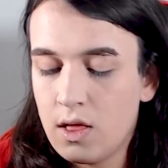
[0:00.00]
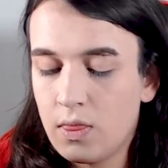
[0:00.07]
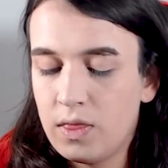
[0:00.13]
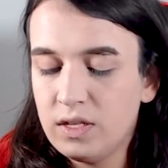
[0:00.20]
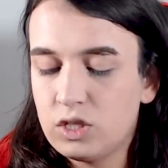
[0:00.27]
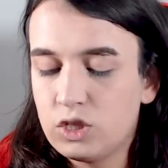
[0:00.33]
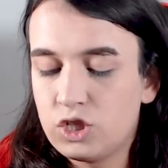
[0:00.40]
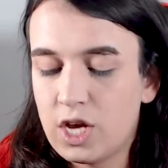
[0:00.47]

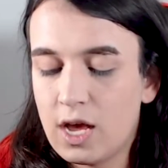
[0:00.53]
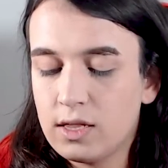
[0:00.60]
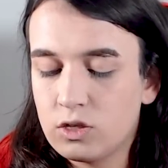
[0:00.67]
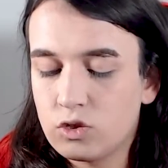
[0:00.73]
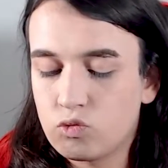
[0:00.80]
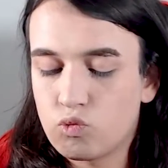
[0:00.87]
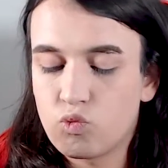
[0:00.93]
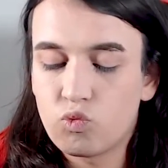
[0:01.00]
This gel
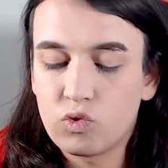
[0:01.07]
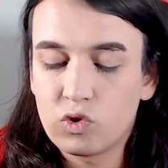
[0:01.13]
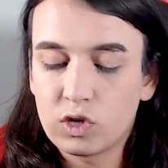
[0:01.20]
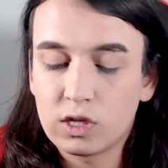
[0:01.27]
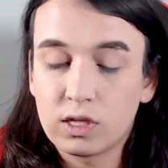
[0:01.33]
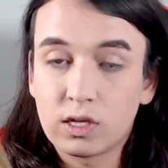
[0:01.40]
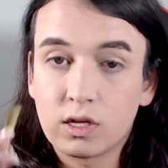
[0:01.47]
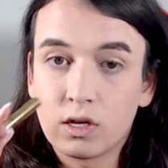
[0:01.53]
is
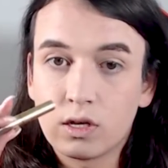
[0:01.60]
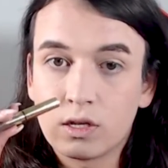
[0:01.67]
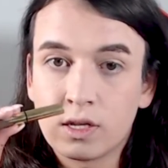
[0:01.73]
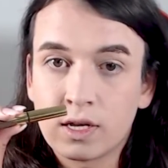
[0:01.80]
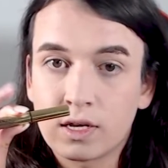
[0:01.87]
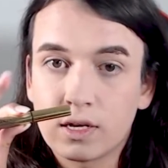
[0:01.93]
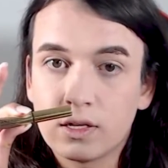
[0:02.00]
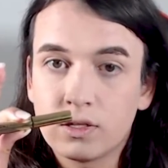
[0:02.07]
really good.
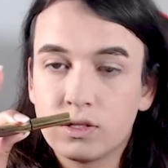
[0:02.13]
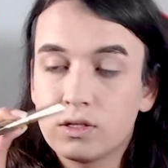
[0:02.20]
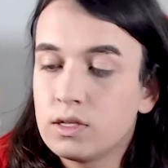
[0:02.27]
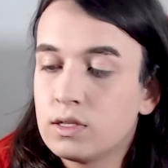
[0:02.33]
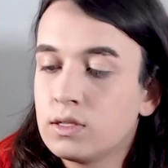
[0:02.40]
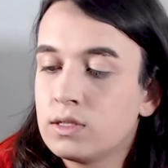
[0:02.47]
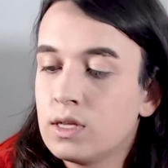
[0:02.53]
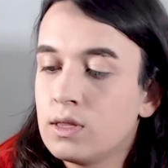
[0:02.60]
Like,
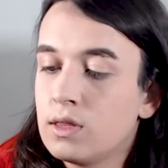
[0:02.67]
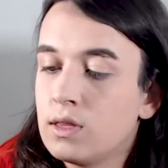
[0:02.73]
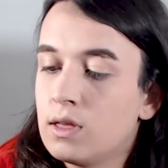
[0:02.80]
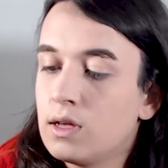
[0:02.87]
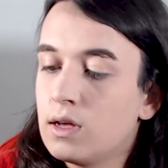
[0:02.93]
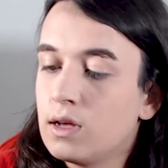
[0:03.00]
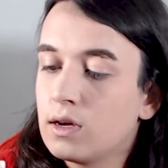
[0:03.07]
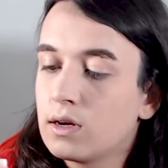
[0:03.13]
it's in
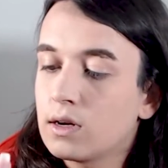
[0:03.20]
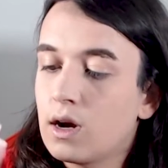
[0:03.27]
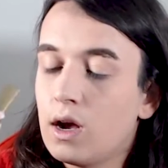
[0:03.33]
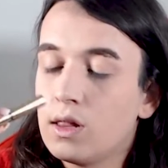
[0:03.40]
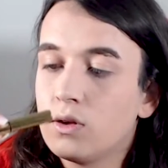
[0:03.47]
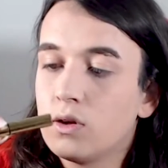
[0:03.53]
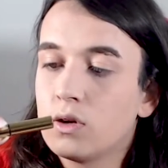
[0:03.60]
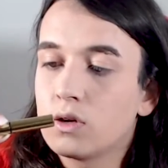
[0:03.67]
the
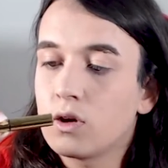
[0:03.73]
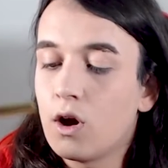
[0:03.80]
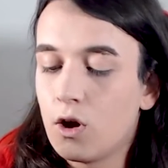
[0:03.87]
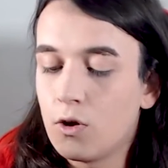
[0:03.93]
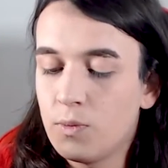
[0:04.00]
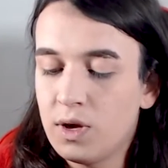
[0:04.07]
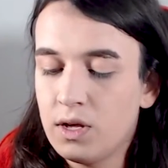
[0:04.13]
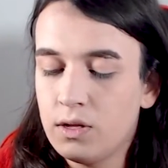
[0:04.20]
color
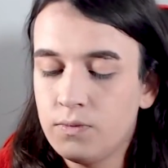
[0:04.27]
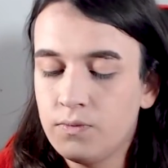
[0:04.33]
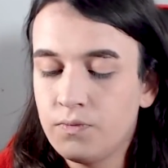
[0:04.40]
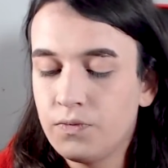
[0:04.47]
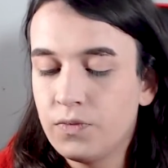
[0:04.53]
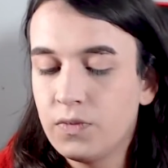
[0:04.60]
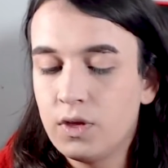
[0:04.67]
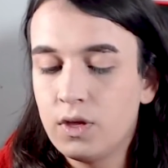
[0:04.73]
caramel,
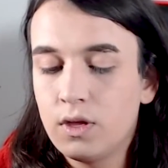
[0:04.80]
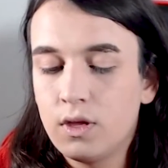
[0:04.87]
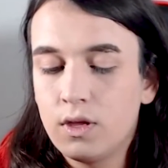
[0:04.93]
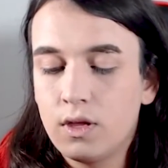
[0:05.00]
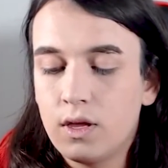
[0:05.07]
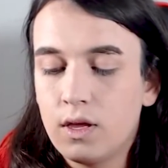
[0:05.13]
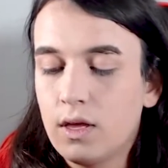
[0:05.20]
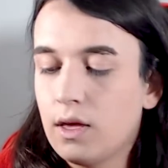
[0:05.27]

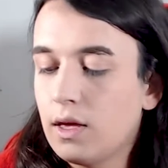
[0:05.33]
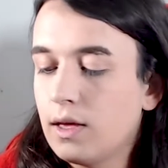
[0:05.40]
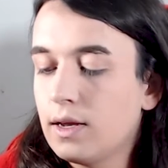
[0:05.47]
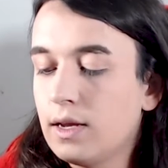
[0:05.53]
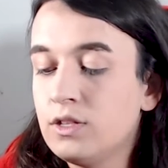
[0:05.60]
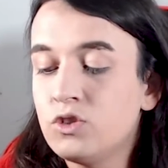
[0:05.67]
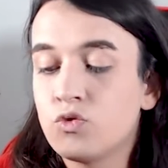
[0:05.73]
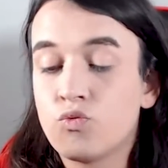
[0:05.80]
and
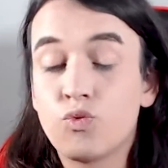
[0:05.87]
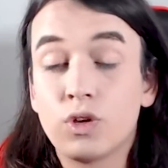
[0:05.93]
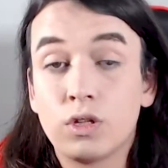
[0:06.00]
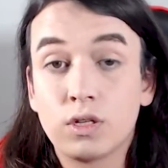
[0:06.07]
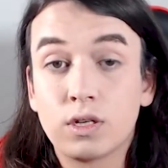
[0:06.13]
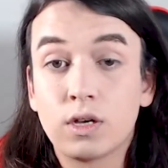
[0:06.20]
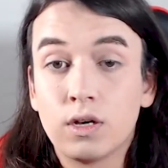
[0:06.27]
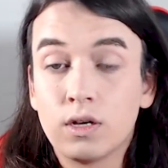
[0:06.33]
it's
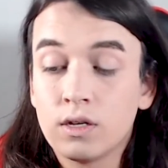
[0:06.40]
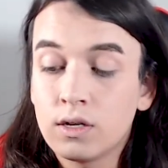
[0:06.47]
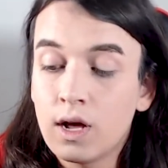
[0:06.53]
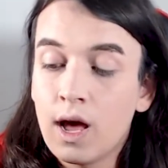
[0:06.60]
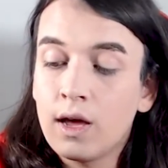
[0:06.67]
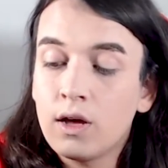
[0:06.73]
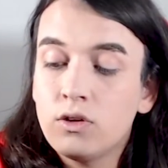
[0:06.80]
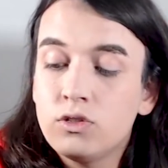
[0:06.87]
really good.
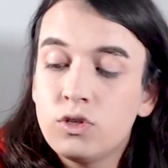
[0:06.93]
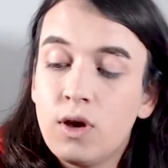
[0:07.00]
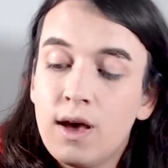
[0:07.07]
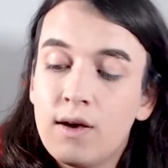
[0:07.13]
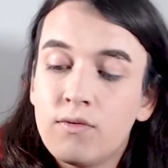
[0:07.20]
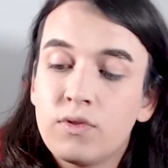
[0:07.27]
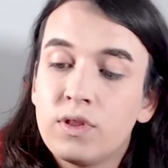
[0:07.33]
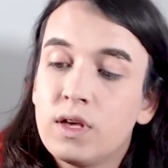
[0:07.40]
I also
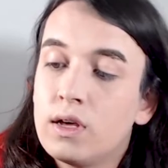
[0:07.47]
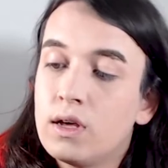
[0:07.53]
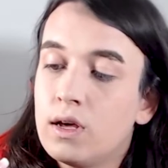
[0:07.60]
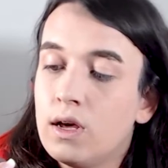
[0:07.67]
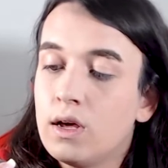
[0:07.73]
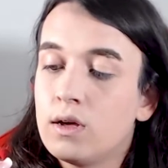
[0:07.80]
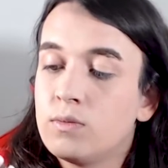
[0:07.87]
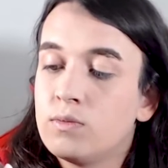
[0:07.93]
have
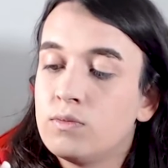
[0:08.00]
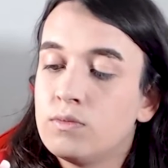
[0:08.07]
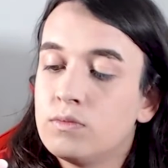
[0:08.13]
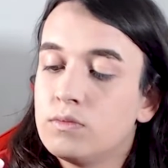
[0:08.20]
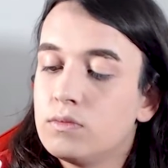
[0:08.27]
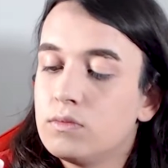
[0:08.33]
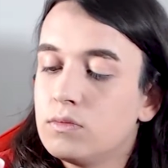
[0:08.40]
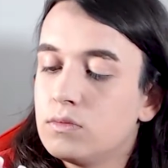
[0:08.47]

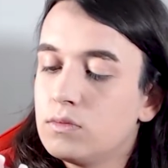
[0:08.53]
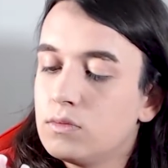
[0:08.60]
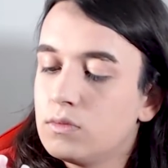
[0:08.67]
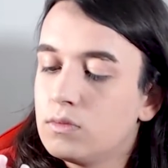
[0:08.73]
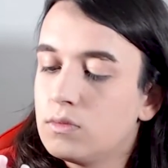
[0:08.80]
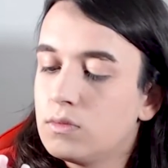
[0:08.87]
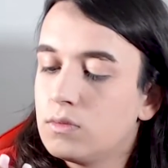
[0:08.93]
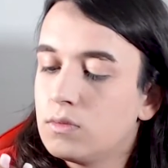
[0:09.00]

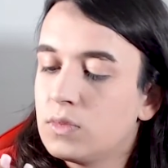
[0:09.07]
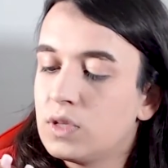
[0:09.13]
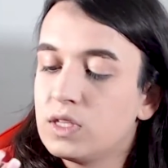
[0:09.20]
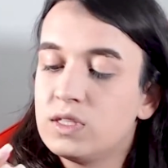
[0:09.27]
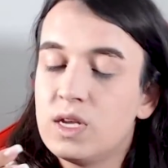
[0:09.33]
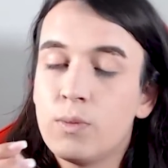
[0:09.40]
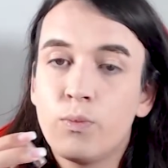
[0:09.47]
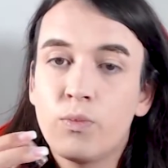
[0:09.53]
the
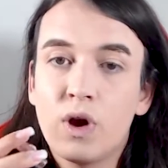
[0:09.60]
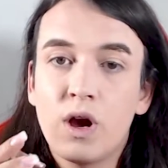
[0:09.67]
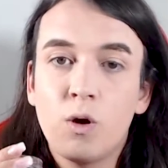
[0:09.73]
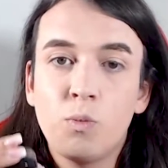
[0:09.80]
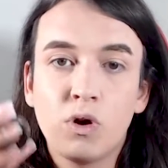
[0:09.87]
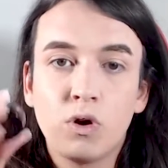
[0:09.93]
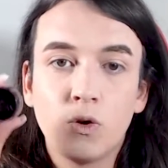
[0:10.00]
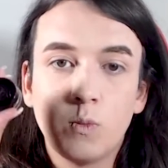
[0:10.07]
Dip Brow
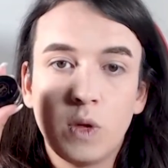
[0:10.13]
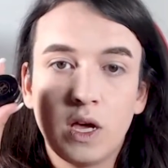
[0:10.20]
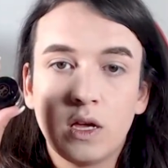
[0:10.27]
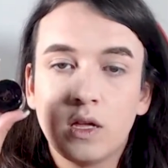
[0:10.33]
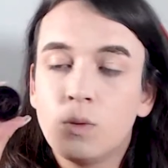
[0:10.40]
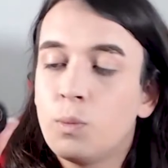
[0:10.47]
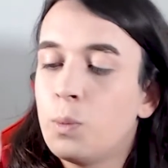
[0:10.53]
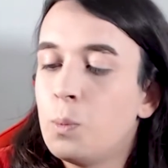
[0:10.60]

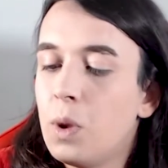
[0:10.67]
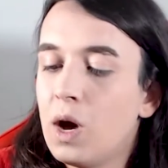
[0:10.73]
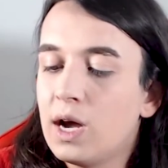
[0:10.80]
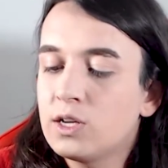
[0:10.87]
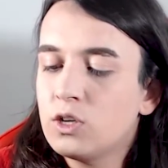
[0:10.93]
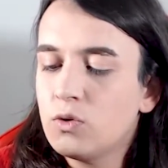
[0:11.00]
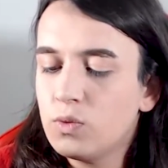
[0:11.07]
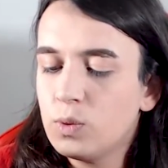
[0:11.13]
Pomade, but I
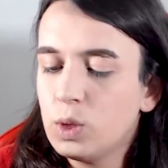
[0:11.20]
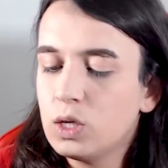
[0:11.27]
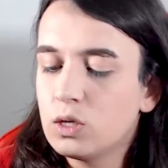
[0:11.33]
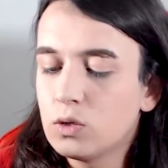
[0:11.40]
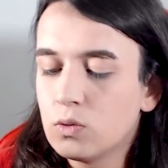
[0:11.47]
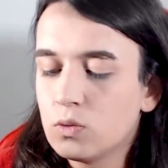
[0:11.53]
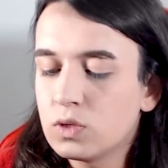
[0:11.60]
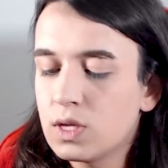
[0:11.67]
don't really
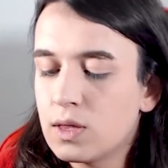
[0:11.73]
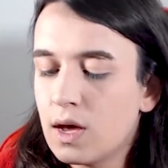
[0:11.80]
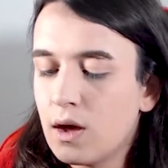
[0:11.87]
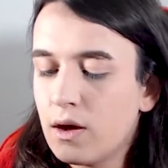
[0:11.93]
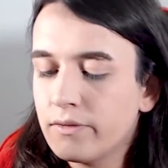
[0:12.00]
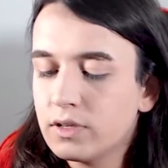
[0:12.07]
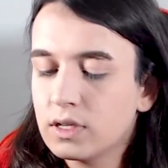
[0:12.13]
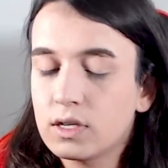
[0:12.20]
use it that
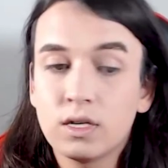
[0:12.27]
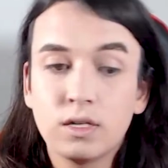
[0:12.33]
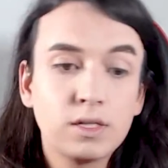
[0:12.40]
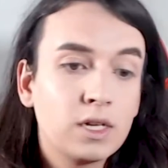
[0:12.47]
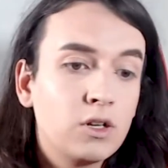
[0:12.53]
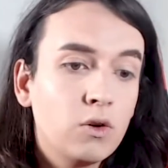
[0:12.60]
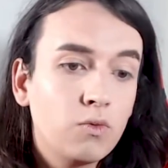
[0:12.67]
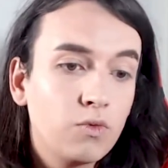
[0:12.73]
often because I
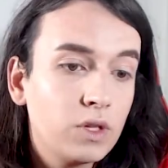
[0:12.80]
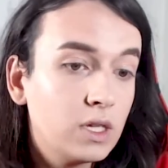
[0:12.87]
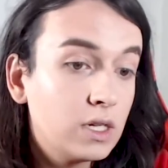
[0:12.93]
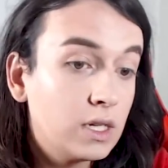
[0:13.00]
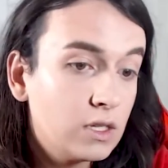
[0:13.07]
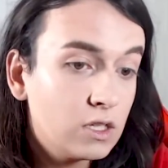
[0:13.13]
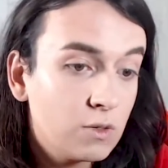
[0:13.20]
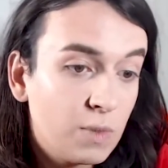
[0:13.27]
don't really
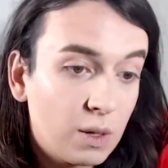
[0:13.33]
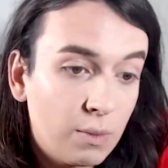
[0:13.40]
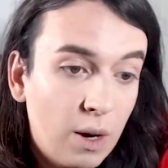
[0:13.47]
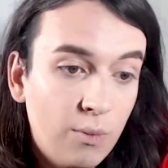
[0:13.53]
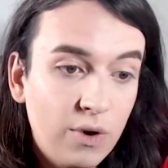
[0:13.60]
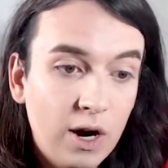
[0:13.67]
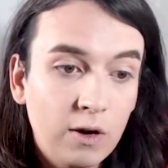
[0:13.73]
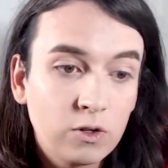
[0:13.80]
need to make my
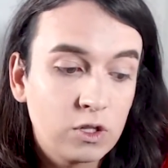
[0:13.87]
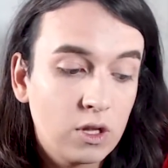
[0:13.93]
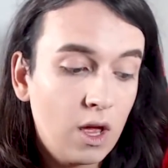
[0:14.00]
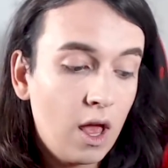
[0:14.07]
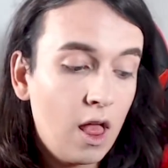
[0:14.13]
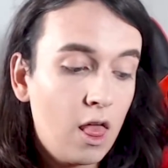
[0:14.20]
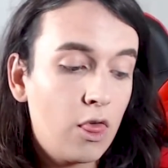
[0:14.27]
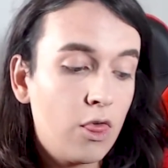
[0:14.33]
brows
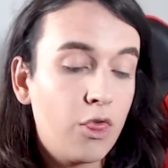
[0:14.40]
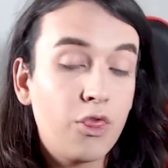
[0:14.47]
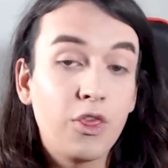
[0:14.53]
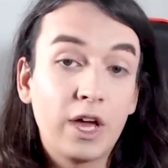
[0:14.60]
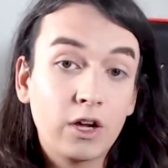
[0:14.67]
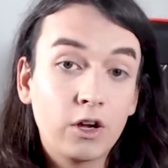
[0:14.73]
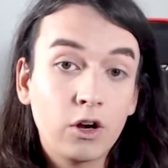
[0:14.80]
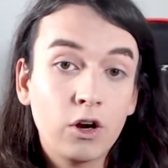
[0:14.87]

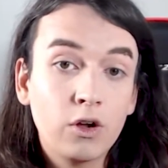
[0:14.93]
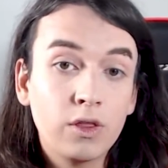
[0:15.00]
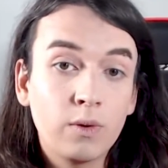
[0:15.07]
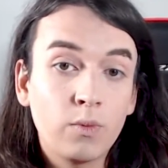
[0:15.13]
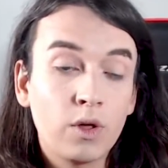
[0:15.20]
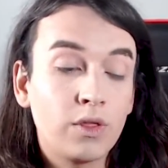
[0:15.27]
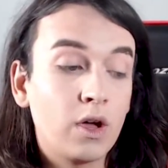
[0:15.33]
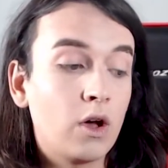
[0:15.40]
thicker than
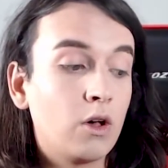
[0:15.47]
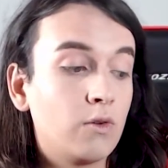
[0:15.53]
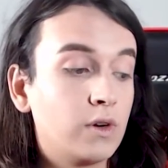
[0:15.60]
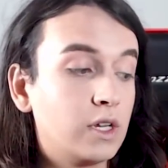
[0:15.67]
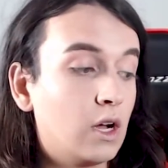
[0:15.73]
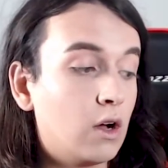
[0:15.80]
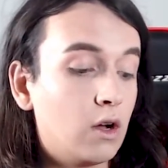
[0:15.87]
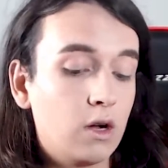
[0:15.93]
what they
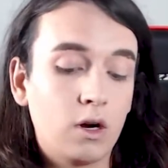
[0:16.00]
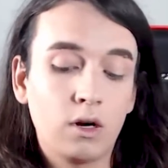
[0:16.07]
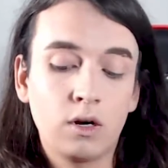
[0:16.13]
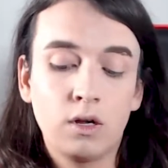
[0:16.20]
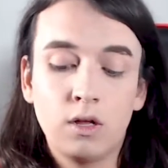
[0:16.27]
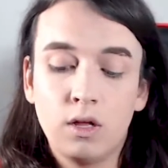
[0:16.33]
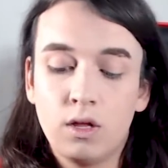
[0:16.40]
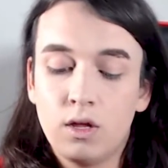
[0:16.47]
already are.
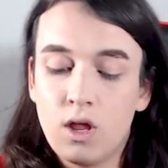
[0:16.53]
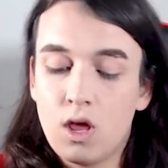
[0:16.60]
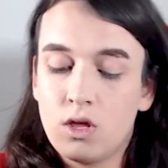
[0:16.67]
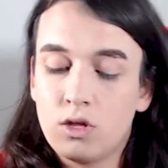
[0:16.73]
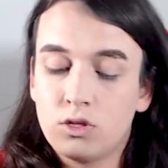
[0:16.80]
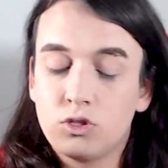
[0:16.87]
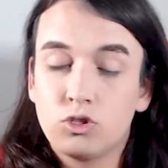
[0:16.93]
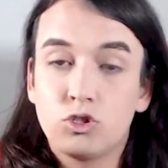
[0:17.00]

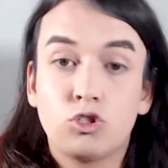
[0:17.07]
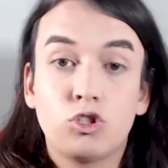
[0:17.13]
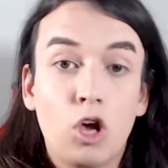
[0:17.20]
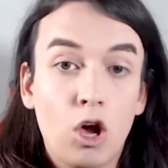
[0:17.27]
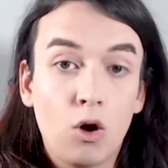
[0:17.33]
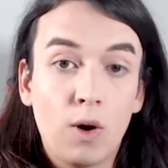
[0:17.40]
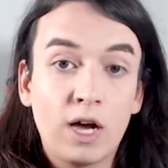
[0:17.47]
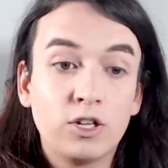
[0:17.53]

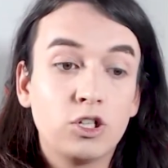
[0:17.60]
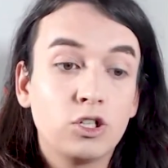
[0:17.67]
So